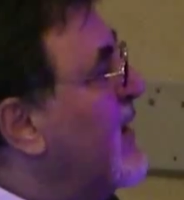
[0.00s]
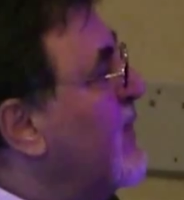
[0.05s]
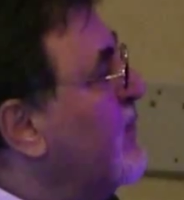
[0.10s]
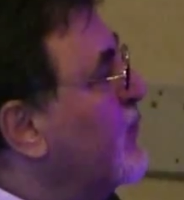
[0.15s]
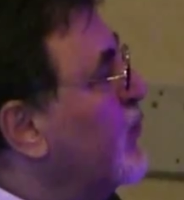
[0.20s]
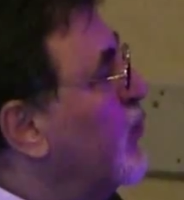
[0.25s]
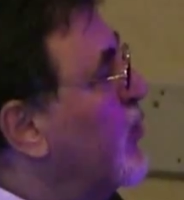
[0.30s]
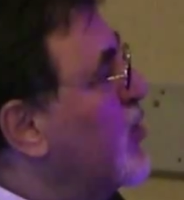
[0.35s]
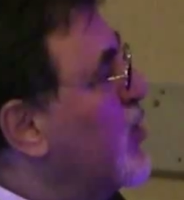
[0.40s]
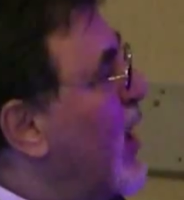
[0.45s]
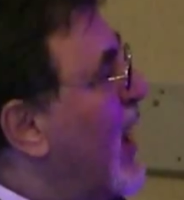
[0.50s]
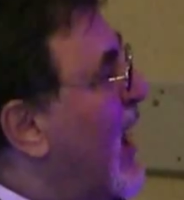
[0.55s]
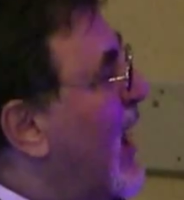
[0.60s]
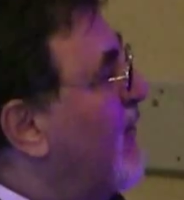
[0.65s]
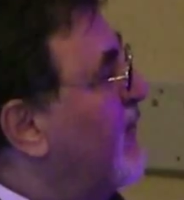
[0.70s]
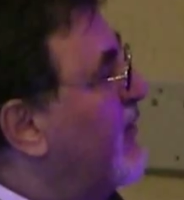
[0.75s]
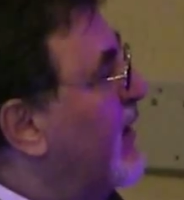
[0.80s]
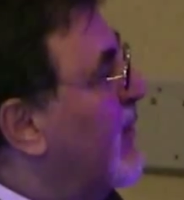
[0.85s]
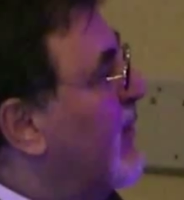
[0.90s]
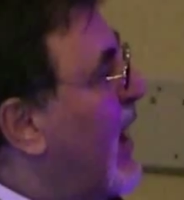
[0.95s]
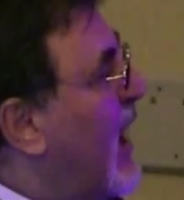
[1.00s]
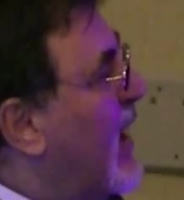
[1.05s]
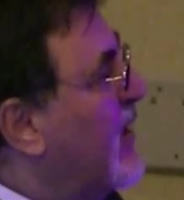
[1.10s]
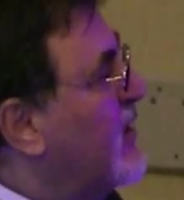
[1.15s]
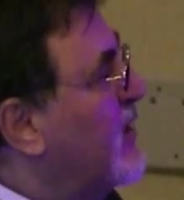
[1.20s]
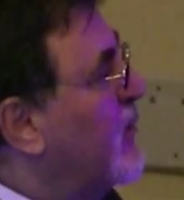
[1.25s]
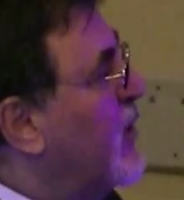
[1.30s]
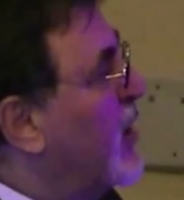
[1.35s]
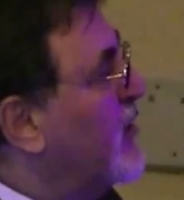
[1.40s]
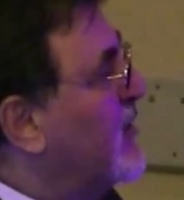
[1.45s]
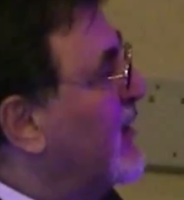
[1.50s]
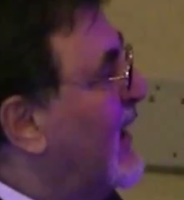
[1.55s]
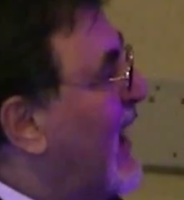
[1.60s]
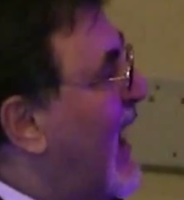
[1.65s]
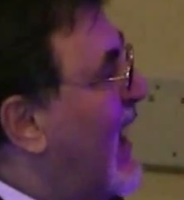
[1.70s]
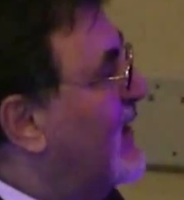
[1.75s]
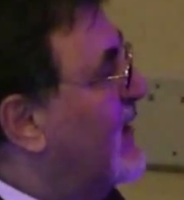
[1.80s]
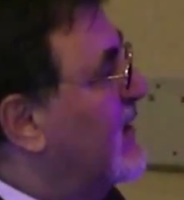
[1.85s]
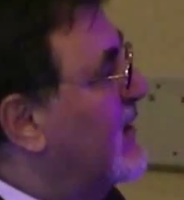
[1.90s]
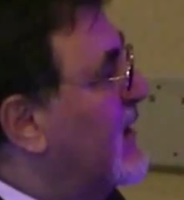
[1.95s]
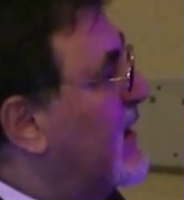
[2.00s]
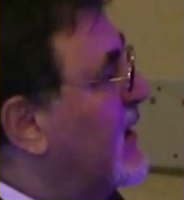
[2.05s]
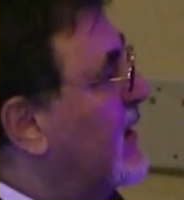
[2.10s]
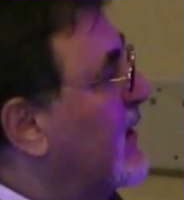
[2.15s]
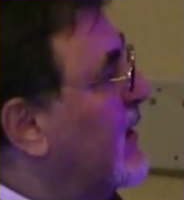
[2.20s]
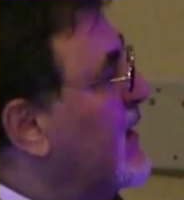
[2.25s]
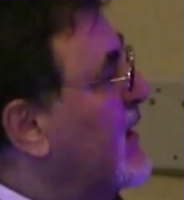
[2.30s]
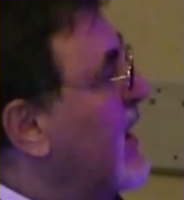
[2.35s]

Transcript: When you have the antibiotic added here,